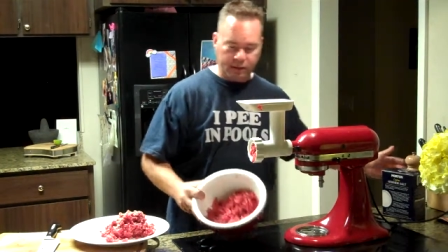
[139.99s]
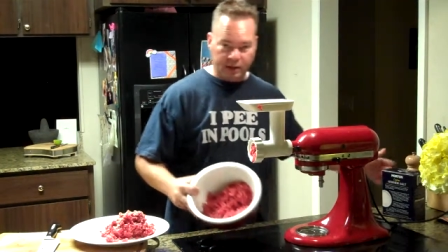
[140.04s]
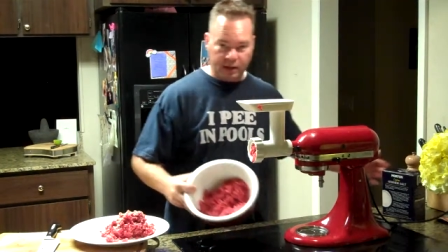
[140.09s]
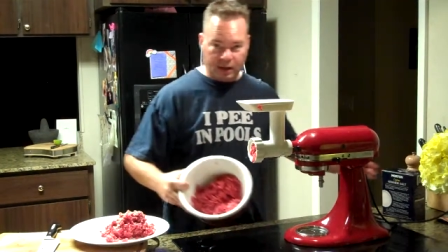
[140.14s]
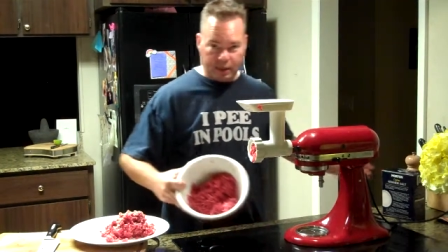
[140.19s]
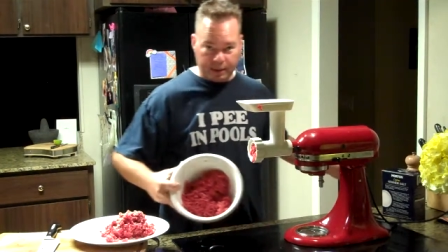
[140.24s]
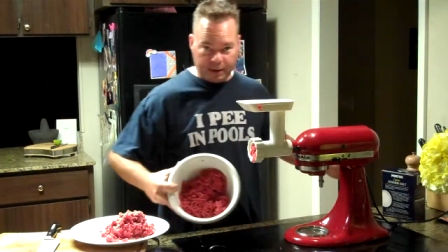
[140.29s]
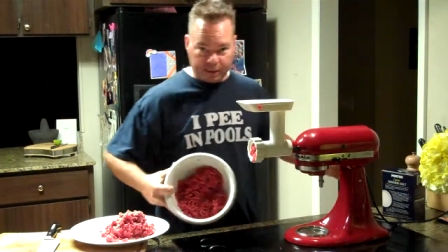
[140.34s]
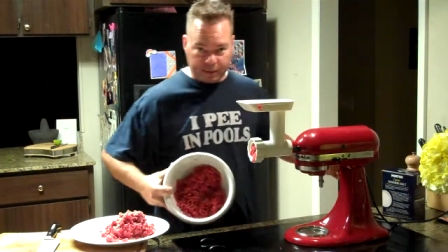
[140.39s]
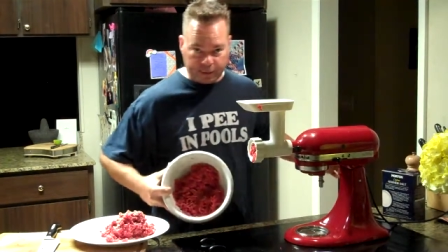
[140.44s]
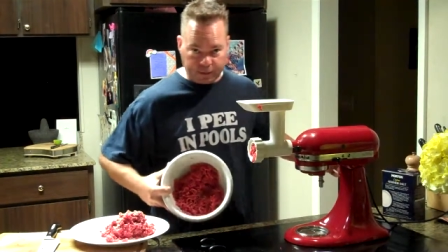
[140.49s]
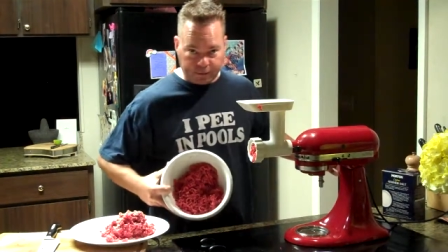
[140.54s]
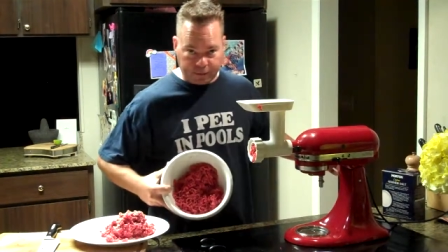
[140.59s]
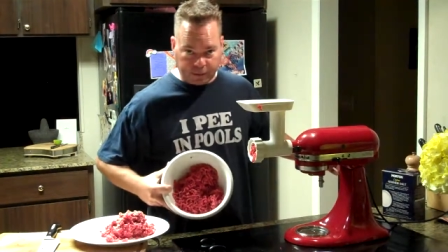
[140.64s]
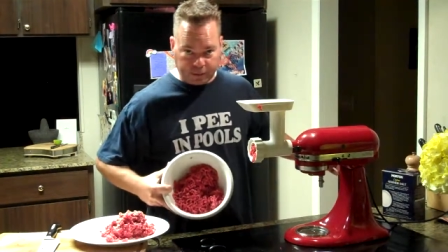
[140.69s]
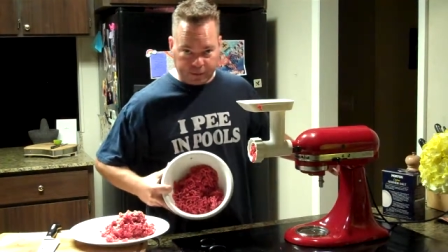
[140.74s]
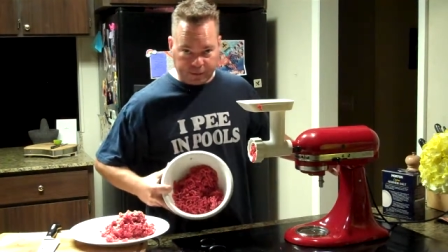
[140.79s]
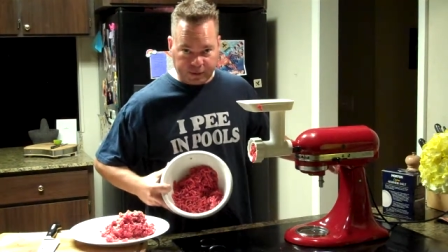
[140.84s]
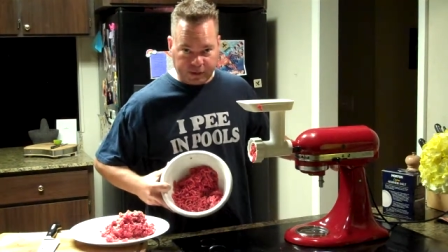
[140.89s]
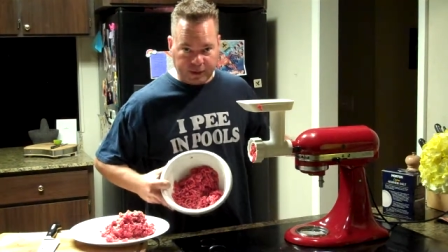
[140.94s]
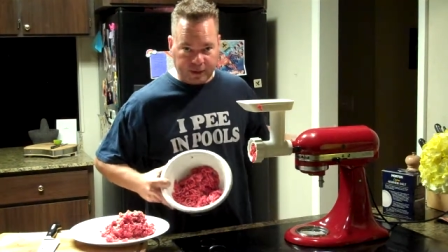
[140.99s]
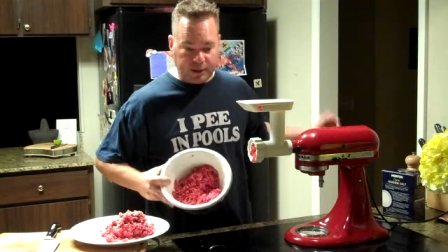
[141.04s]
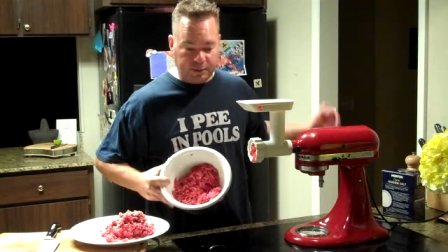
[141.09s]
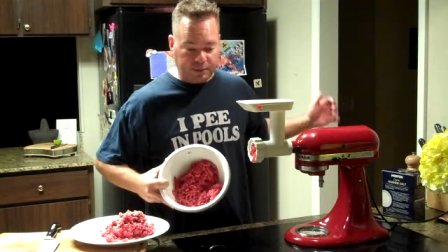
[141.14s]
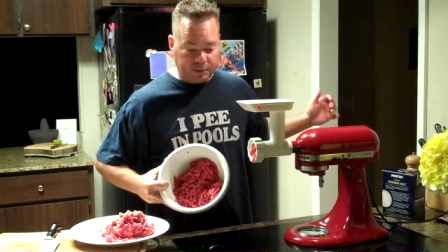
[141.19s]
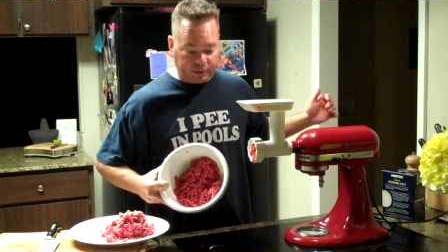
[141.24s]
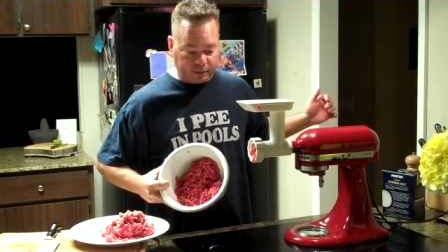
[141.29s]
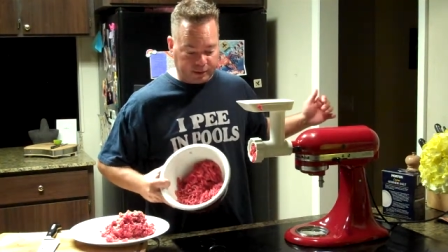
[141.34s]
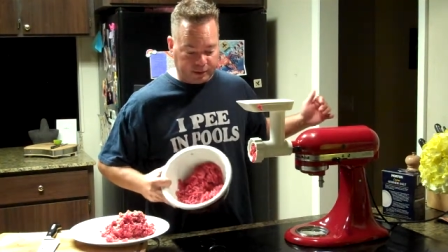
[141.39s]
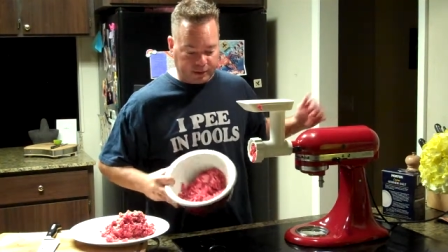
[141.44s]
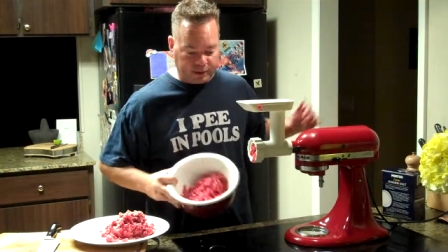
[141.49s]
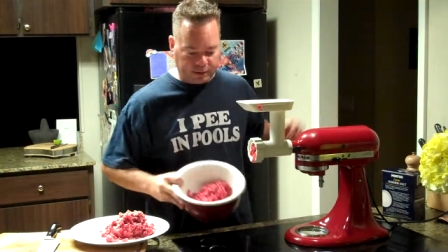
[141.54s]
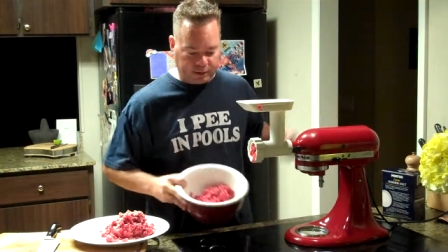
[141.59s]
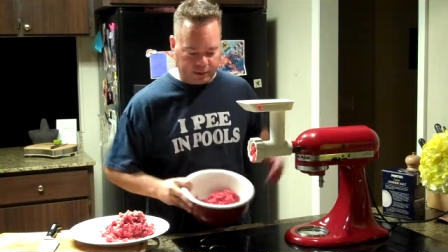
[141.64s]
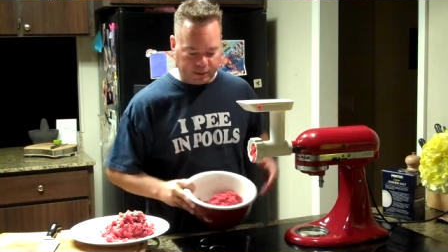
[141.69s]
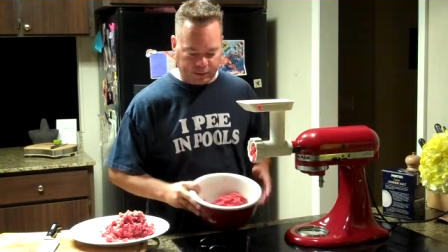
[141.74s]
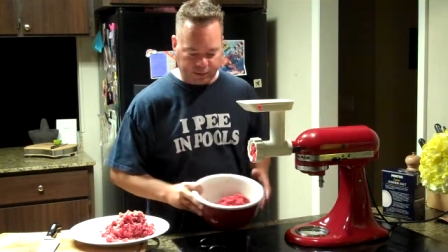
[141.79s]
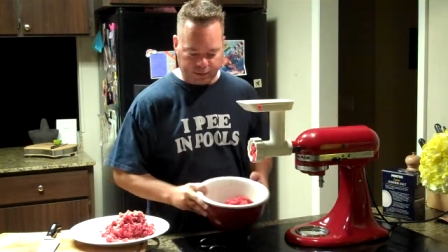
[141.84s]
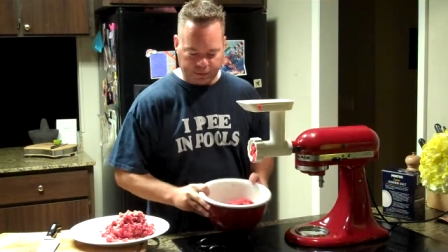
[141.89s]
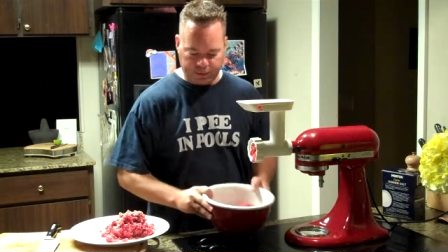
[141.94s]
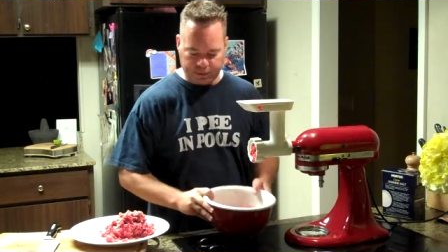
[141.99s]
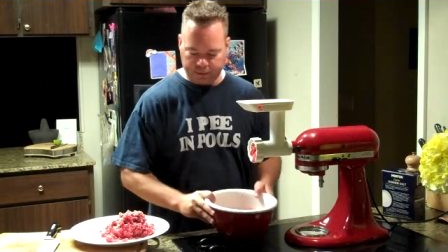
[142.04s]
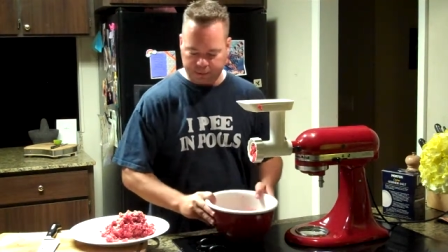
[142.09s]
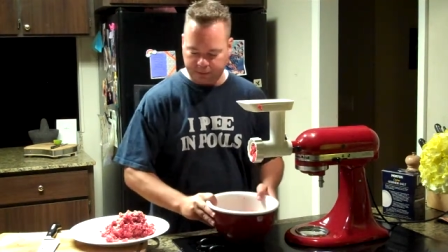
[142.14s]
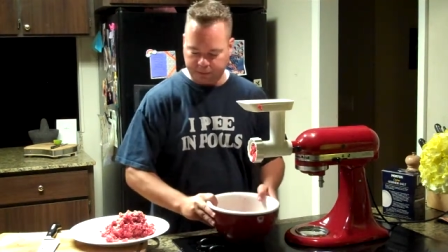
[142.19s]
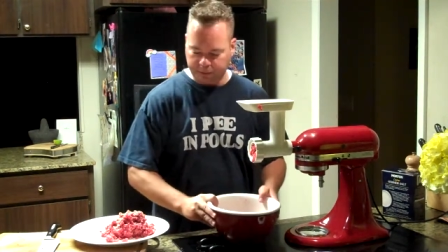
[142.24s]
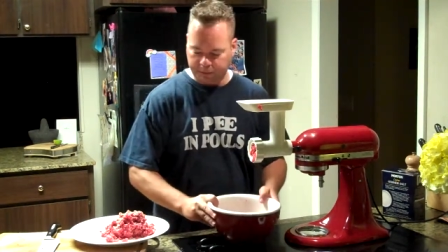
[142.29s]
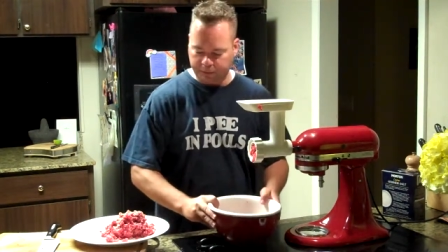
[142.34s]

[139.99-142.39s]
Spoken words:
Came out the first time just like this.